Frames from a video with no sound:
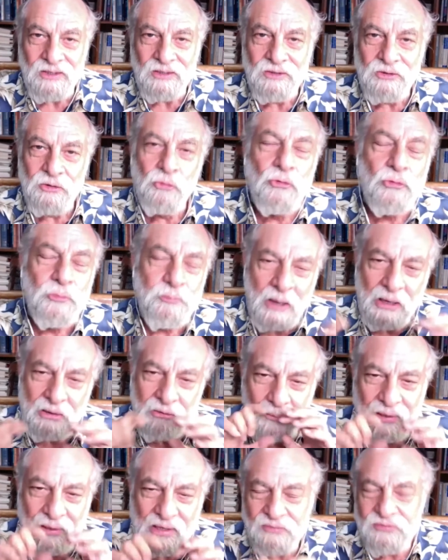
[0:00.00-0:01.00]
Youth, by
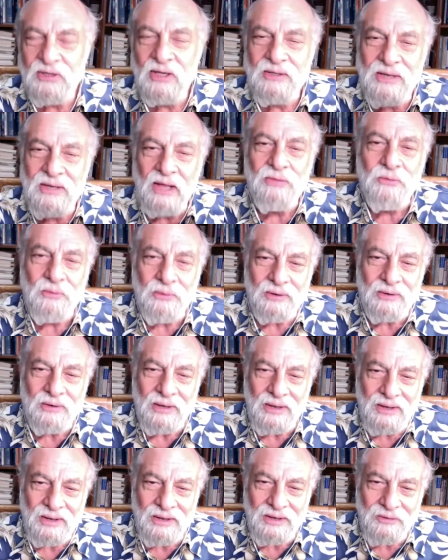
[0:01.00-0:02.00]
the way, is
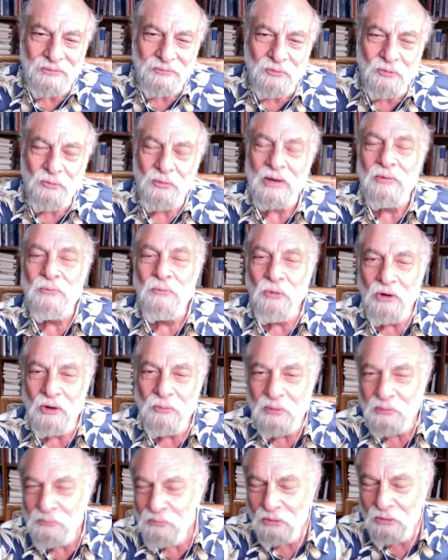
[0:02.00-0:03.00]
another great
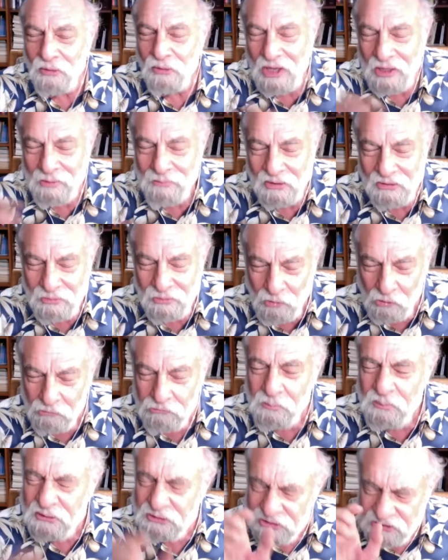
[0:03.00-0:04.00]
word we won't talk about at the
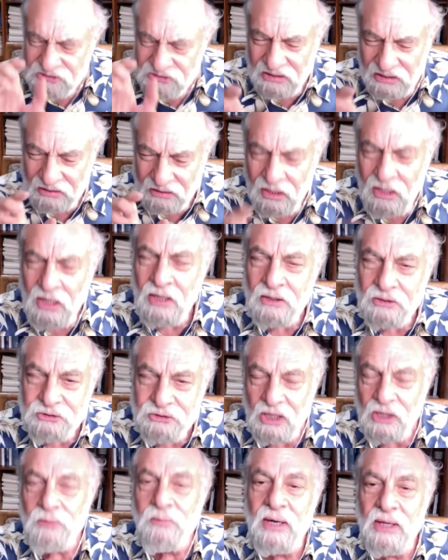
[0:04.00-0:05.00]
moment, but just think,
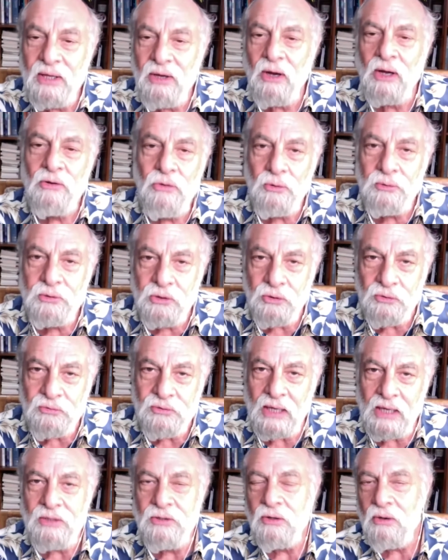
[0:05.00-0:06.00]
generating ongoing
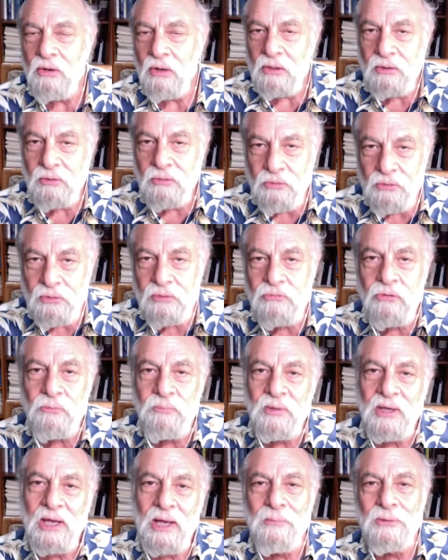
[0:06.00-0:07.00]
youth. And you're going to learn to
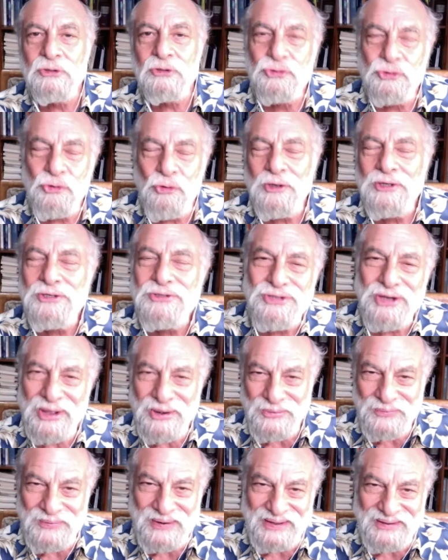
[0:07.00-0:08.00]
become a joy
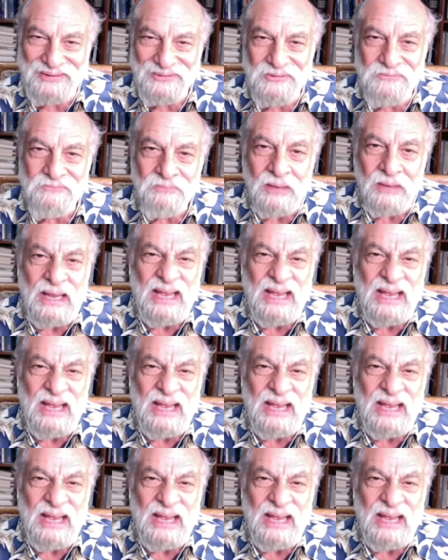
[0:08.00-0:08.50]
generator.